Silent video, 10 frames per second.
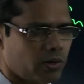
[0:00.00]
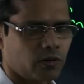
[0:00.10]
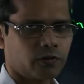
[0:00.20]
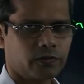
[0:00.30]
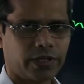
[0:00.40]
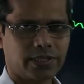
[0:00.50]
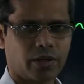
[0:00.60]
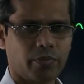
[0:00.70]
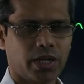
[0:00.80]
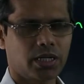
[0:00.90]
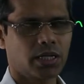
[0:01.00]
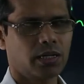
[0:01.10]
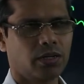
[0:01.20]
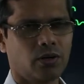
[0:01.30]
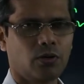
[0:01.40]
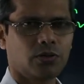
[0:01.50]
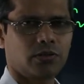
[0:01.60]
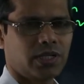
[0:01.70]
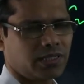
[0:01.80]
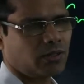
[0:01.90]
of a summation
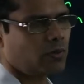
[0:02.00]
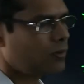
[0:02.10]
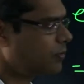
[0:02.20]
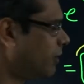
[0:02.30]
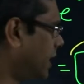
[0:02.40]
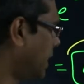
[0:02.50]
does not look very